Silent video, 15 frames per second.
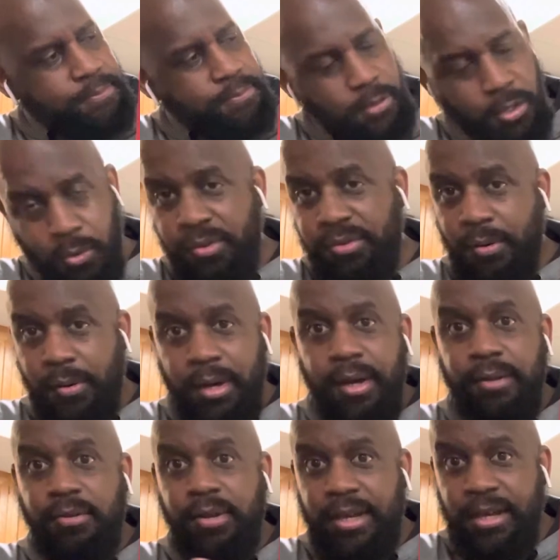Of course, there were
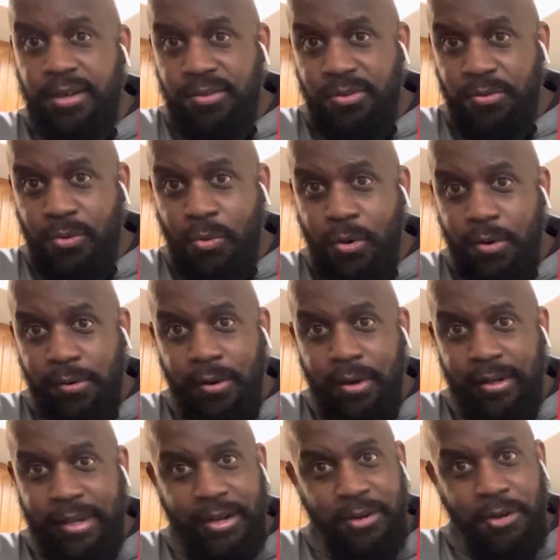other issues going
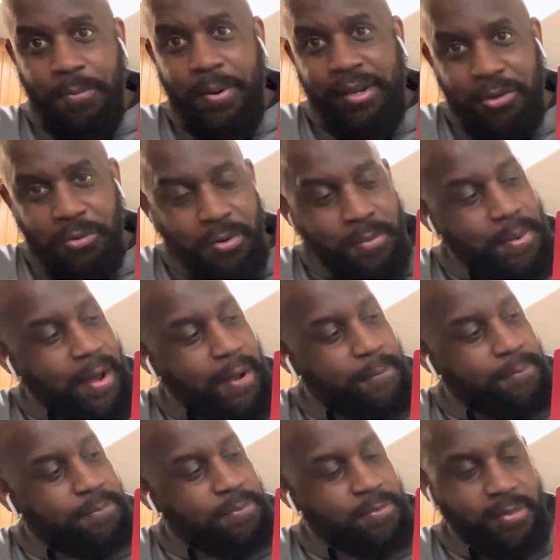on that nobody knew about
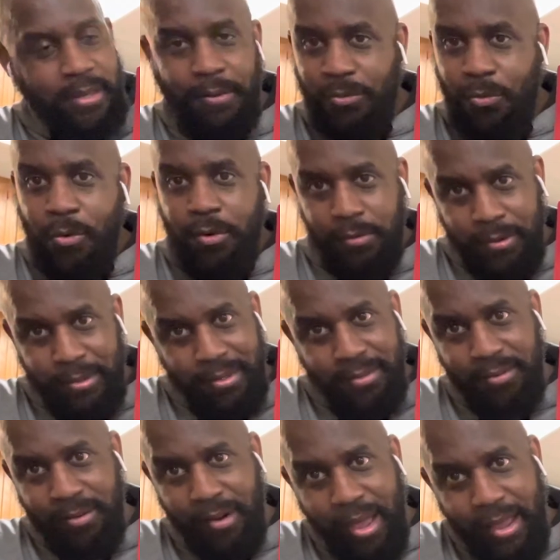that was going on
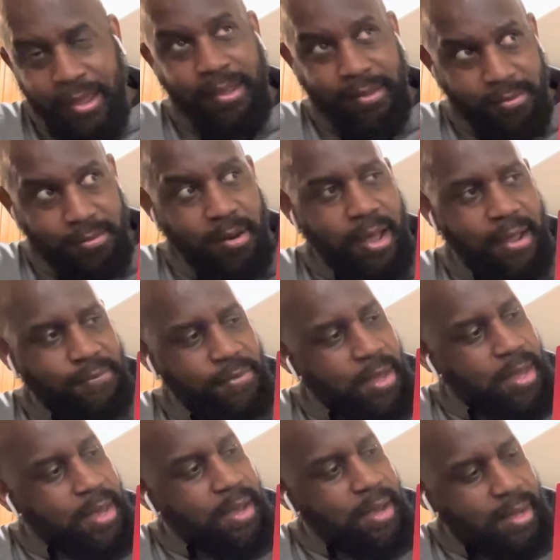in his life
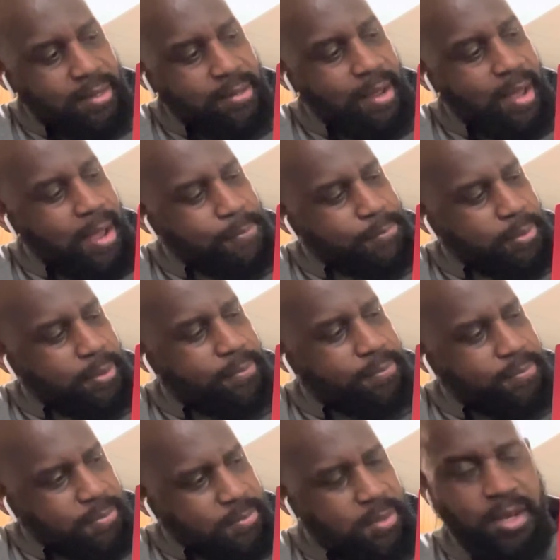at the time. But
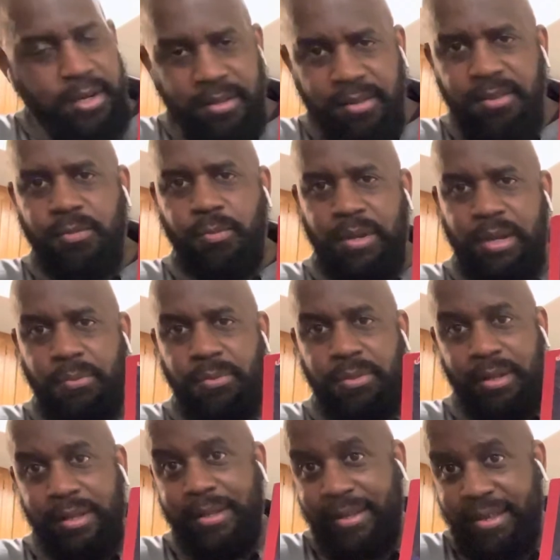yeah, this is when he was
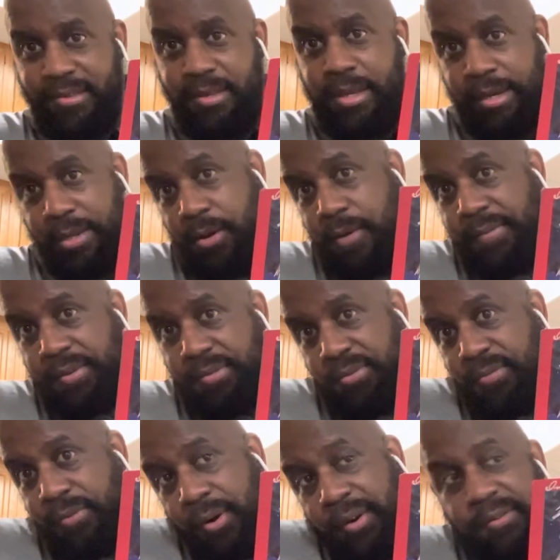at least getting over his
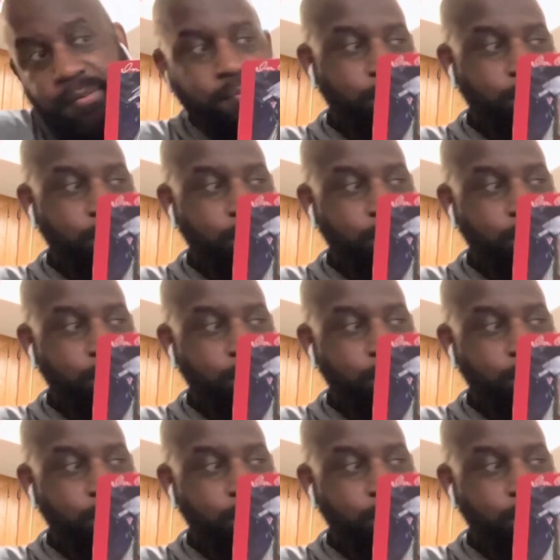divorce,